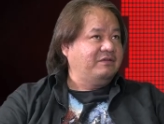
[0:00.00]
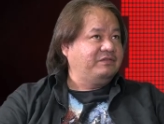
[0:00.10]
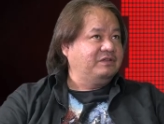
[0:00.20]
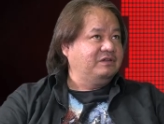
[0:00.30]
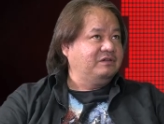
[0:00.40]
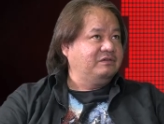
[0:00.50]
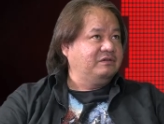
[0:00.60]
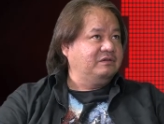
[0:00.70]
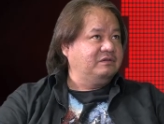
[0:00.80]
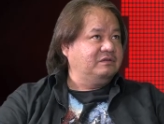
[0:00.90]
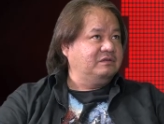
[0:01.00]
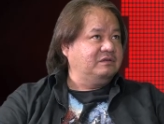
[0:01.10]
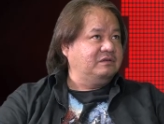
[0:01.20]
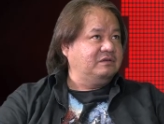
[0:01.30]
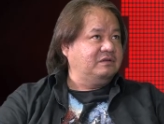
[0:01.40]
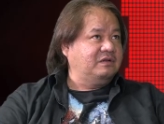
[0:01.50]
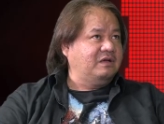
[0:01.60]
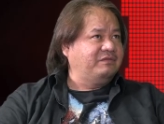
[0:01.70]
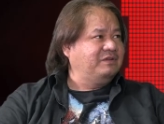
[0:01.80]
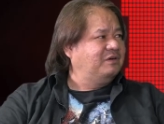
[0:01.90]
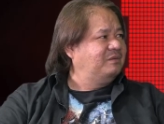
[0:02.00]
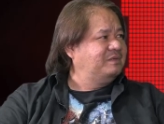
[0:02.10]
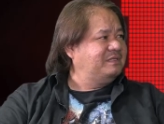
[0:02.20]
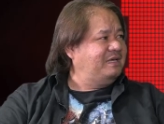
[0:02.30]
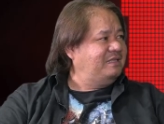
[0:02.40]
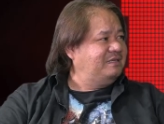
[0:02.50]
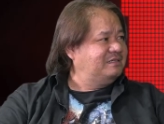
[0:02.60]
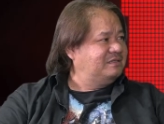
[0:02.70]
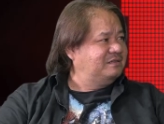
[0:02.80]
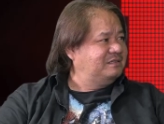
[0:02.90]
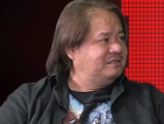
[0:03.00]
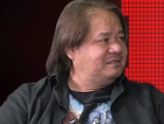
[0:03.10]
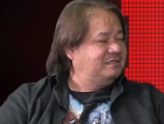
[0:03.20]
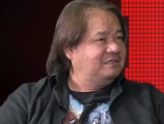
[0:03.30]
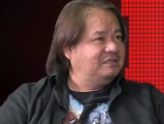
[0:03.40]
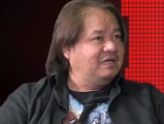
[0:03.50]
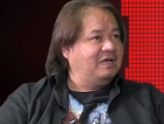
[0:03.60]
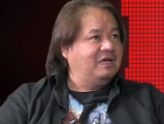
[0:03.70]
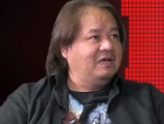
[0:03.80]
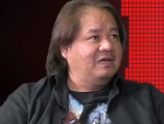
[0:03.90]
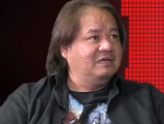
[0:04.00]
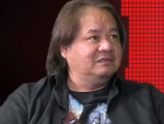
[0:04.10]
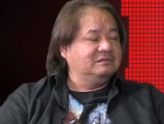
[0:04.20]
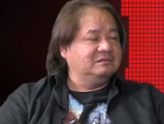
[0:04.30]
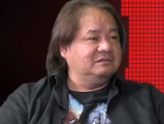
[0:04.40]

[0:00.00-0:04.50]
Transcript: after after almost eight years on the street, uh,